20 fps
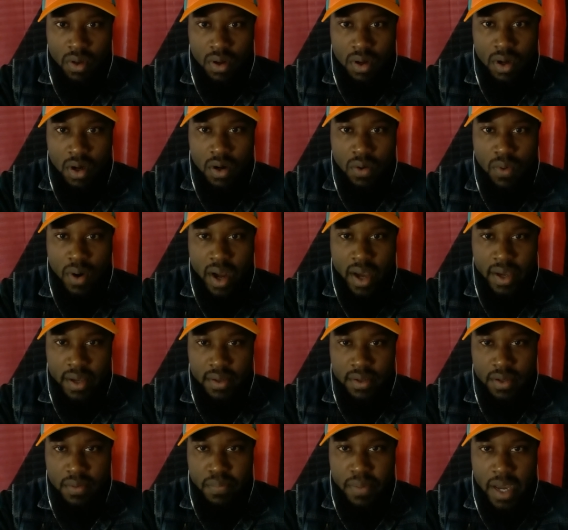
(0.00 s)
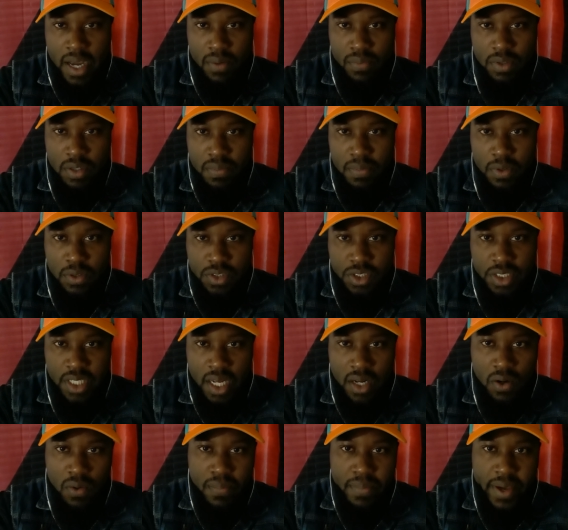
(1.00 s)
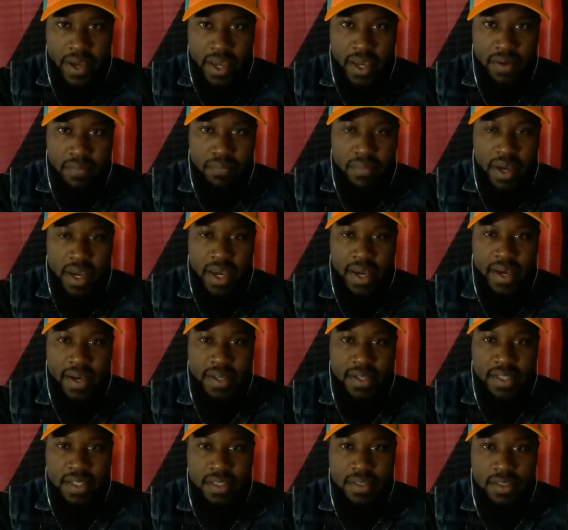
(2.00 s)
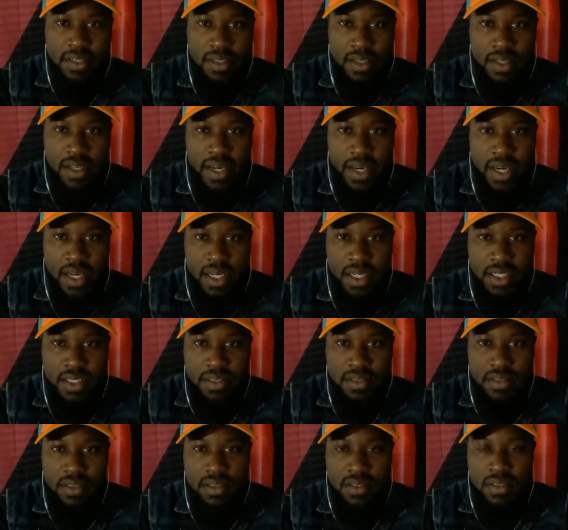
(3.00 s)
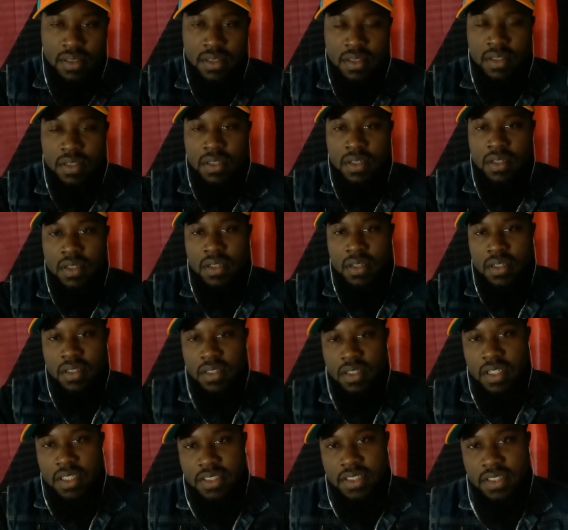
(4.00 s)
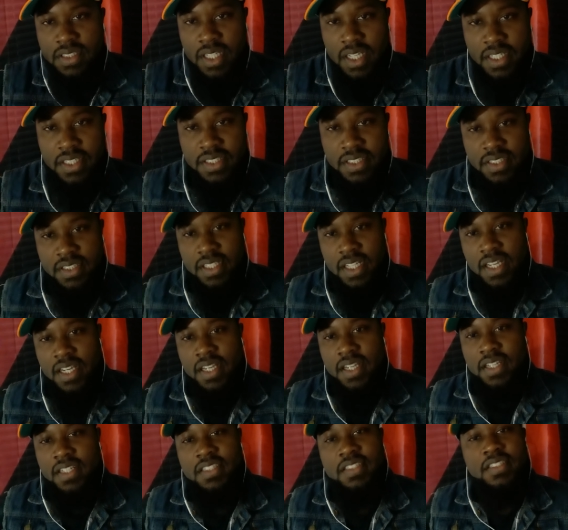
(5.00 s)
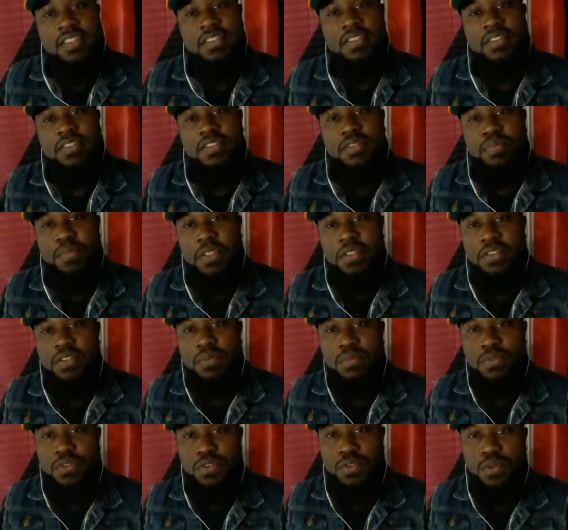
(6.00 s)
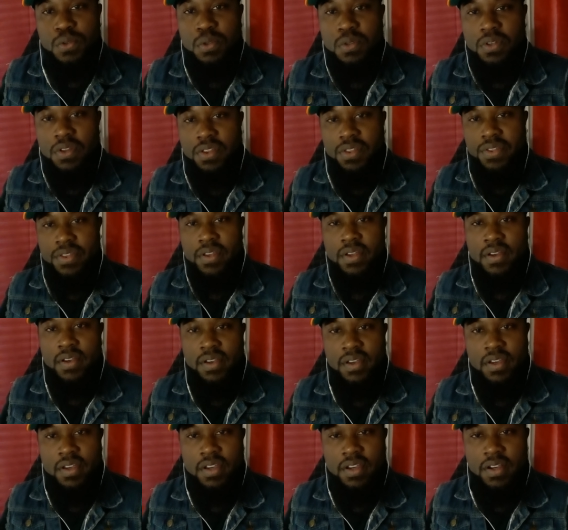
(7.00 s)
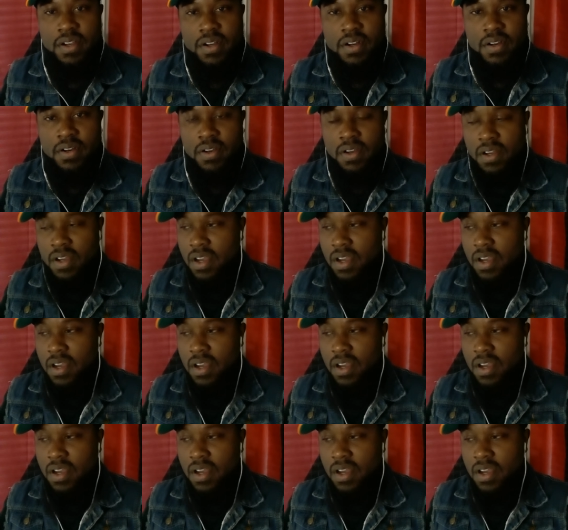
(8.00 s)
All right, you're back with the most shadow banned man in the land. Let's take a stand and speak some truth here.